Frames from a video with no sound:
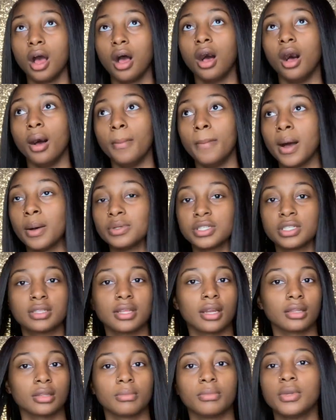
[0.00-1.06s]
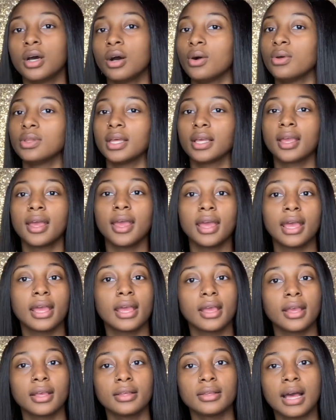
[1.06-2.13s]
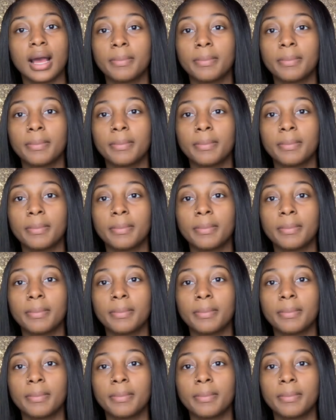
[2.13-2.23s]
Um, I was just letting them know like, hey,